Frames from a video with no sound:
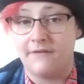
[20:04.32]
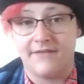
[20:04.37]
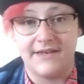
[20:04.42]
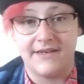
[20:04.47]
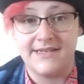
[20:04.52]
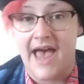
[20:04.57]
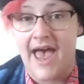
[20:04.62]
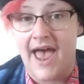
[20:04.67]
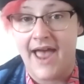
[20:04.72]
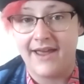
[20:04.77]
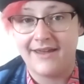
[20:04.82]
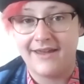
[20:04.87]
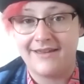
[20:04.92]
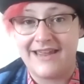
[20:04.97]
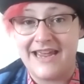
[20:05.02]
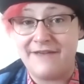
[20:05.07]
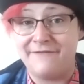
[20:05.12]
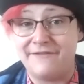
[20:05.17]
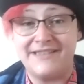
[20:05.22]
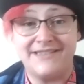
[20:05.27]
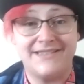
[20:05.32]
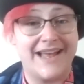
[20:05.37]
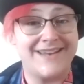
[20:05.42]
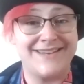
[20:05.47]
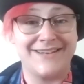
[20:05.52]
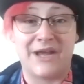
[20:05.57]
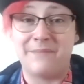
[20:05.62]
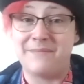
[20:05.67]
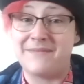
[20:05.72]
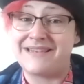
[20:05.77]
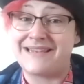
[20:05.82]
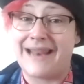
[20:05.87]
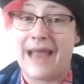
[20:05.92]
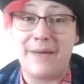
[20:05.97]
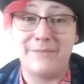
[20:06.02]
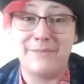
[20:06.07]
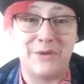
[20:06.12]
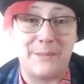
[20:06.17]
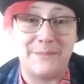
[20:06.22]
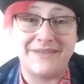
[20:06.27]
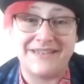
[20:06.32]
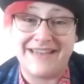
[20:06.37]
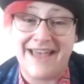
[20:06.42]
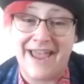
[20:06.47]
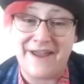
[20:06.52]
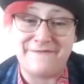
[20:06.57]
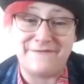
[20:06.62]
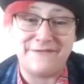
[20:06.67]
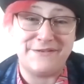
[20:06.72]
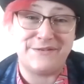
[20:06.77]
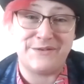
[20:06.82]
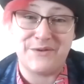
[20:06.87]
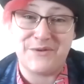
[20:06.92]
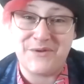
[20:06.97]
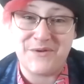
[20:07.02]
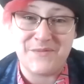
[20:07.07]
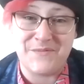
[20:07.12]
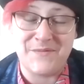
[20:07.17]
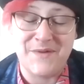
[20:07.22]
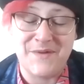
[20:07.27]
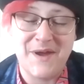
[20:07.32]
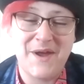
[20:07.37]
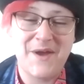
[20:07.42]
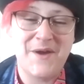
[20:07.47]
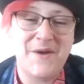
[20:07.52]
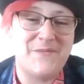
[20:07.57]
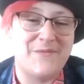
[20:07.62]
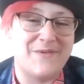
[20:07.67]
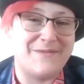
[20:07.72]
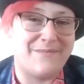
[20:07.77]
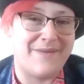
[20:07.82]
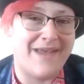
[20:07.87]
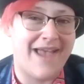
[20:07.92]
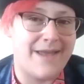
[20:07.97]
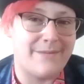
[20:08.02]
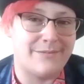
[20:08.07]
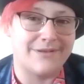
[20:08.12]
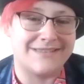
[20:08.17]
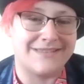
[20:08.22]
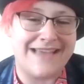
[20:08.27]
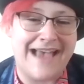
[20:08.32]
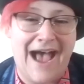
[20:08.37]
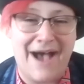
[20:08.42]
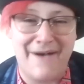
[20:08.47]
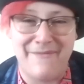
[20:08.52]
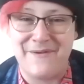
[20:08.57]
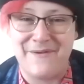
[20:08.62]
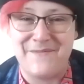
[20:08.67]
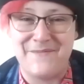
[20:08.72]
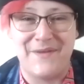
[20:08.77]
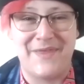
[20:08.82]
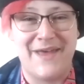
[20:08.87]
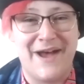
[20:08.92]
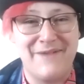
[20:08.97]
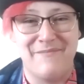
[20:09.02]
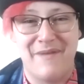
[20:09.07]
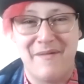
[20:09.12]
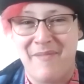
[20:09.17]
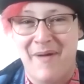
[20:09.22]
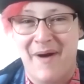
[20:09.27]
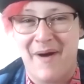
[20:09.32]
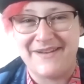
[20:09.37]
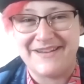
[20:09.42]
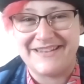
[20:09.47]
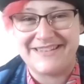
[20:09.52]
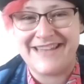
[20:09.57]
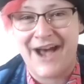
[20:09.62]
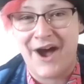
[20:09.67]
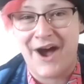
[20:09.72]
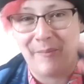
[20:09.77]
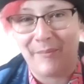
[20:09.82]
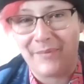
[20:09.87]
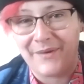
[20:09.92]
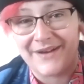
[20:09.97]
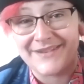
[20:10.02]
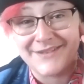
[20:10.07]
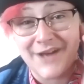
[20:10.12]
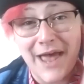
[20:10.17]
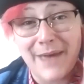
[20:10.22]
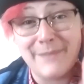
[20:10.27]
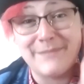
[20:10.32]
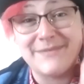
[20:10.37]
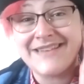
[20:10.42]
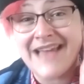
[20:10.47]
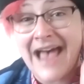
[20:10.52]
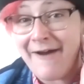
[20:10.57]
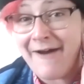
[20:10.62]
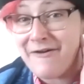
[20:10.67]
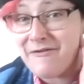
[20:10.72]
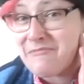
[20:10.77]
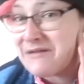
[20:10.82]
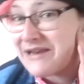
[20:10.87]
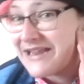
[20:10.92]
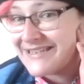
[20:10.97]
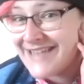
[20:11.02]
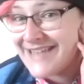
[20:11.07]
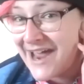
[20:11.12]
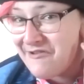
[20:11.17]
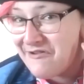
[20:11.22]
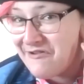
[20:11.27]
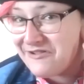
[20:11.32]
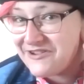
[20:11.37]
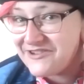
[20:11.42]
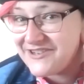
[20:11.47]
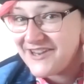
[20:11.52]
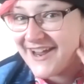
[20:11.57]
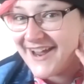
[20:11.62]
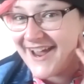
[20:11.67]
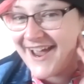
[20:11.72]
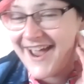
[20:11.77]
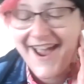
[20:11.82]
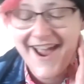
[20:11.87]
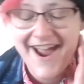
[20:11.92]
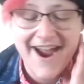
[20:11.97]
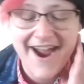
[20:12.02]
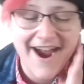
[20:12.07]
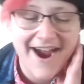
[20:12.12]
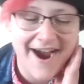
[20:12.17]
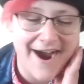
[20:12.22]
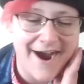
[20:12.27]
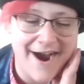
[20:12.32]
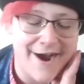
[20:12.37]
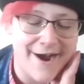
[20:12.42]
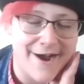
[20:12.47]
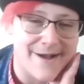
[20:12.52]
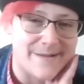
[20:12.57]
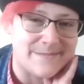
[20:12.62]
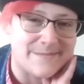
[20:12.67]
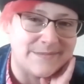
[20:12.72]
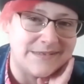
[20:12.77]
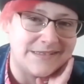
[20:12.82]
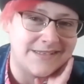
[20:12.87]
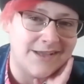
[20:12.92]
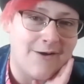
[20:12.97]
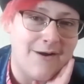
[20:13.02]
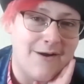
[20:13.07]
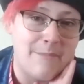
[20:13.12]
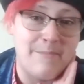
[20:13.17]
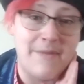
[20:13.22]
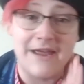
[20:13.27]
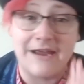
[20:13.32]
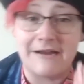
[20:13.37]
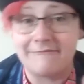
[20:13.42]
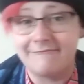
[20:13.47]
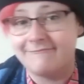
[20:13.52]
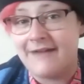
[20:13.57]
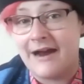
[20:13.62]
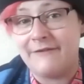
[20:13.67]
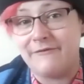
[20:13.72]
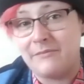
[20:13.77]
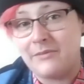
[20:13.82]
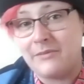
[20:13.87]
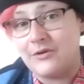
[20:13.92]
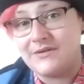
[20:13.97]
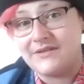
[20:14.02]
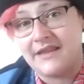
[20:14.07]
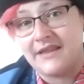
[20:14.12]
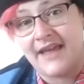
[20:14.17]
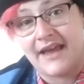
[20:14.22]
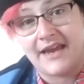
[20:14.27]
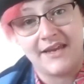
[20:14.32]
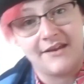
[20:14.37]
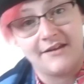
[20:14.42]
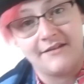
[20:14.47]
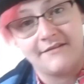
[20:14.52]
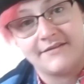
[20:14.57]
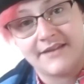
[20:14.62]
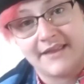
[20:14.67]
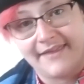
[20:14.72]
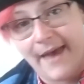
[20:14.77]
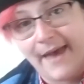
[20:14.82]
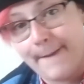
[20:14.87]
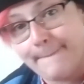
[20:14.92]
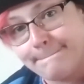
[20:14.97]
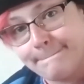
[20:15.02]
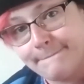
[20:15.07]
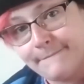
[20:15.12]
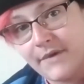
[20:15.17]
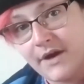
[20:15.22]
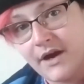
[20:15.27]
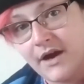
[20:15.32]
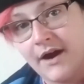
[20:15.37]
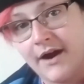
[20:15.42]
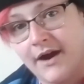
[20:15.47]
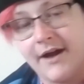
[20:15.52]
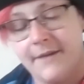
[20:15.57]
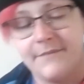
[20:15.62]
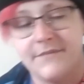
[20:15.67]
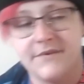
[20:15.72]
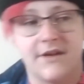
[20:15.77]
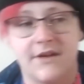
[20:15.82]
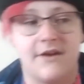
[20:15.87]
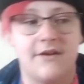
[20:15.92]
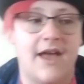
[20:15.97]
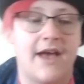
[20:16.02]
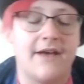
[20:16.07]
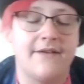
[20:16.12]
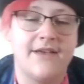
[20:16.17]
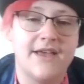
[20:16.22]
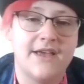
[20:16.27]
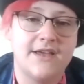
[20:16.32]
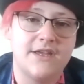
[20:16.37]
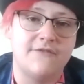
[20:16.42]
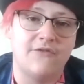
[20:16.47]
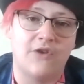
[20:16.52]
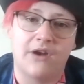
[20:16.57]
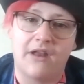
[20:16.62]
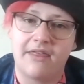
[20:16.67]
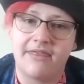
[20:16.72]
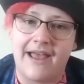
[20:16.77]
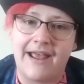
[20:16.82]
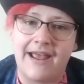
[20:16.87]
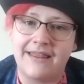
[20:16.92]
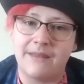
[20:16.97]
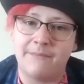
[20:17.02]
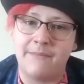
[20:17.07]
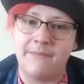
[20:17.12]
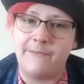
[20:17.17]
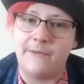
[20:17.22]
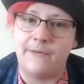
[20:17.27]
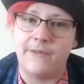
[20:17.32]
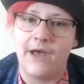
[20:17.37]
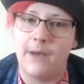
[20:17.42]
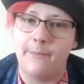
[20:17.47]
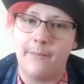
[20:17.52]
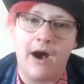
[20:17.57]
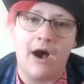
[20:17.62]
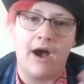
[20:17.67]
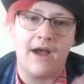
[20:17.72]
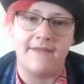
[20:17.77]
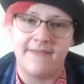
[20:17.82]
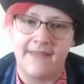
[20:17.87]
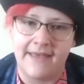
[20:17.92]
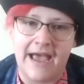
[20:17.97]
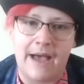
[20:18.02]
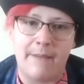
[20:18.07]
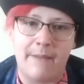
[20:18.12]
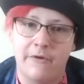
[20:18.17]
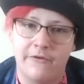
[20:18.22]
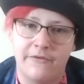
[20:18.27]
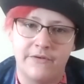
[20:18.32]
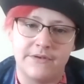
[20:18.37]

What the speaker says: tech, even setting up this laptop today for Zoom, would be able to happen without my partner's help, because I am terrible at technology. So a big round of applause and thank you for that. So yeah, you've got to thank the people that are behind the camera